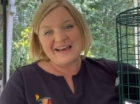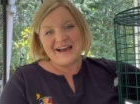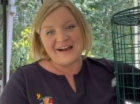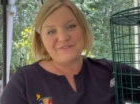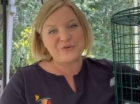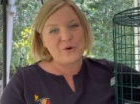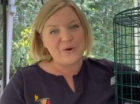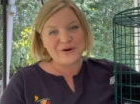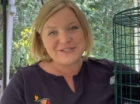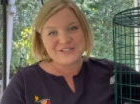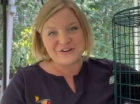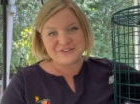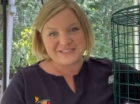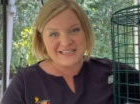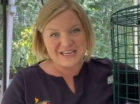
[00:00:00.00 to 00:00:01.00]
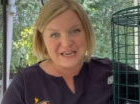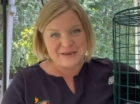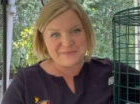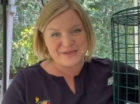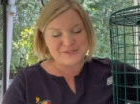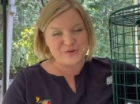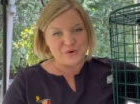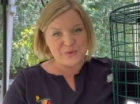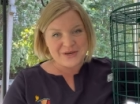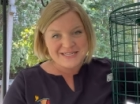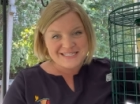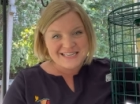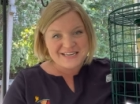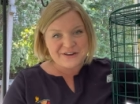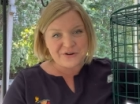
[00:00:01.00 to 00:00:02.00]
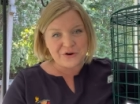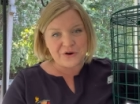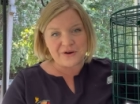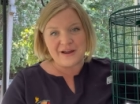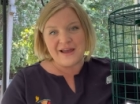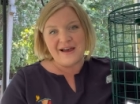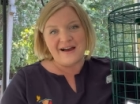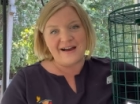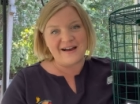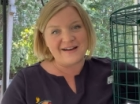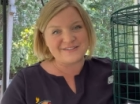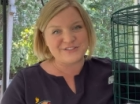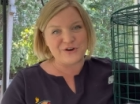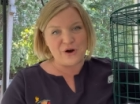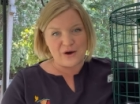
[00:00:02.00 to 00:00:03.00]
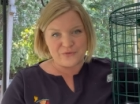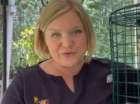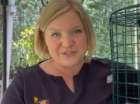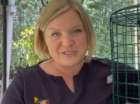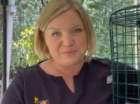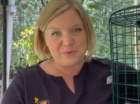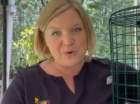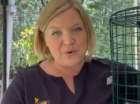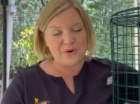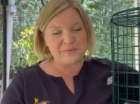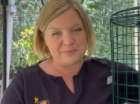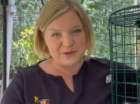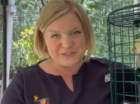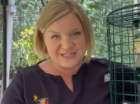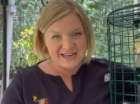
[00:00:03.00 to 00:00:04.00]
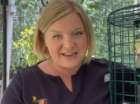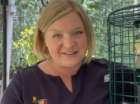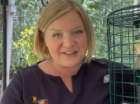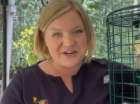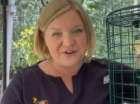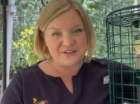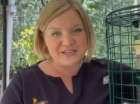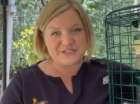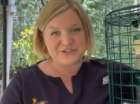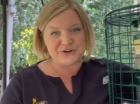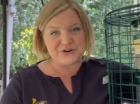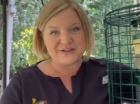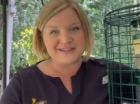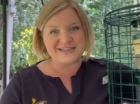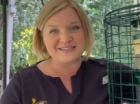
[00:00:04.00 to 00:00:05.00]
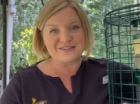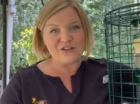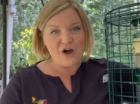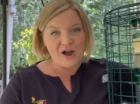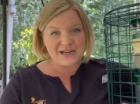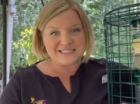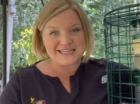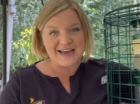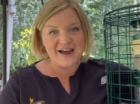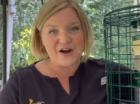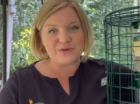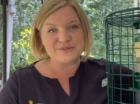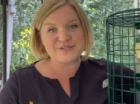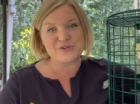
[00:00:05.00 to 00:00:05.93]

Of course, our team is always here to offer support, particularly during this lockdown.